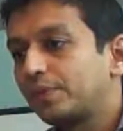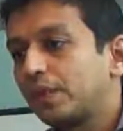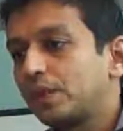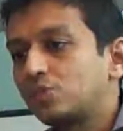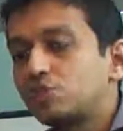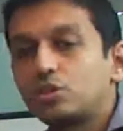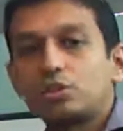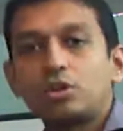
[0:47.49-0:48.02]

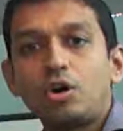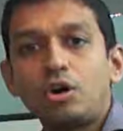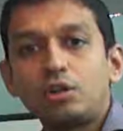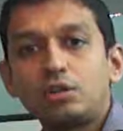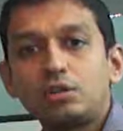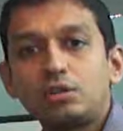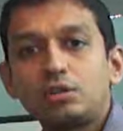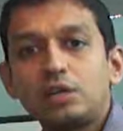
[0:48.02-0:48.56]
extra thought
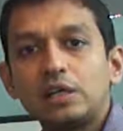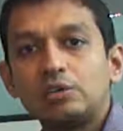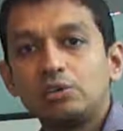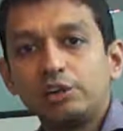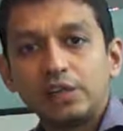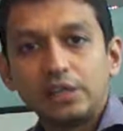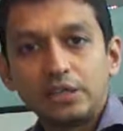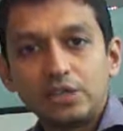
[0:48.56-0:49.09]
and
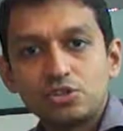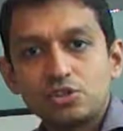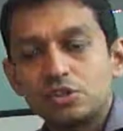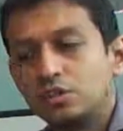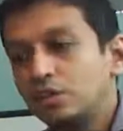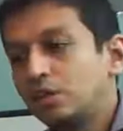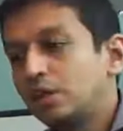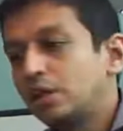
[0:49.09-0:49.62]
orientation
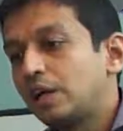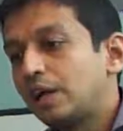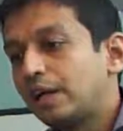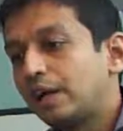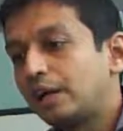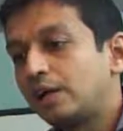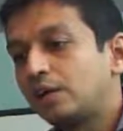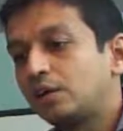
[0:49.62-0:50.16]

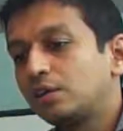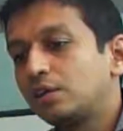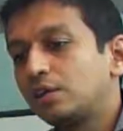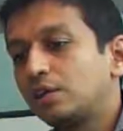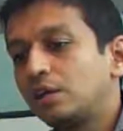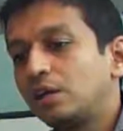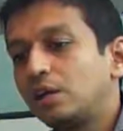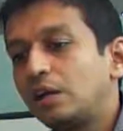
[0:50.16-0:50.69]
and
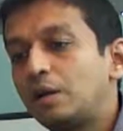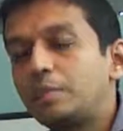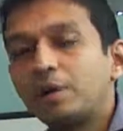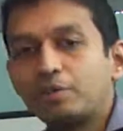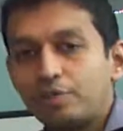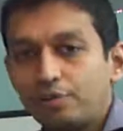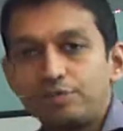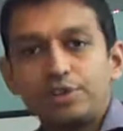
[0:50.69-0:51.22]
a little bit
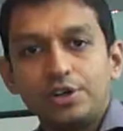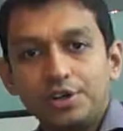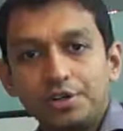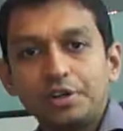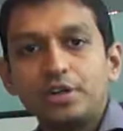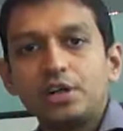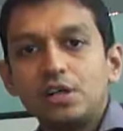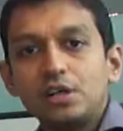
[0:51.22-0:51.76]
of effort,
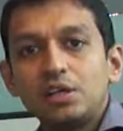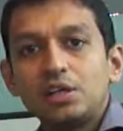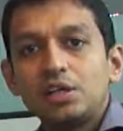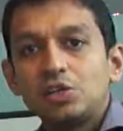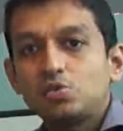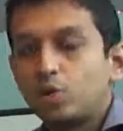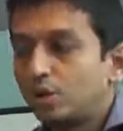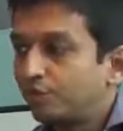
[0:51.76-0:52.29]

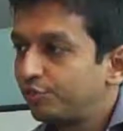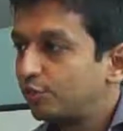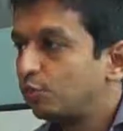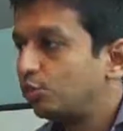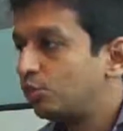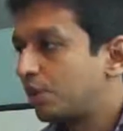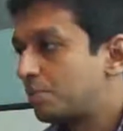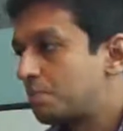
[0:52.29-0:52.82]
each one of
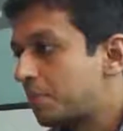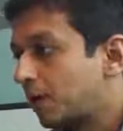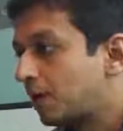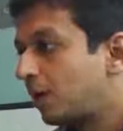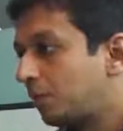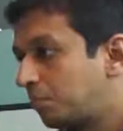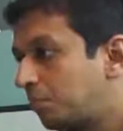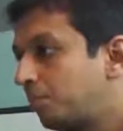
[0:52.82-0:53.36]
you can
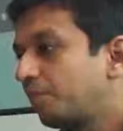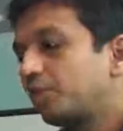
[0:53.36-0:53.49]
become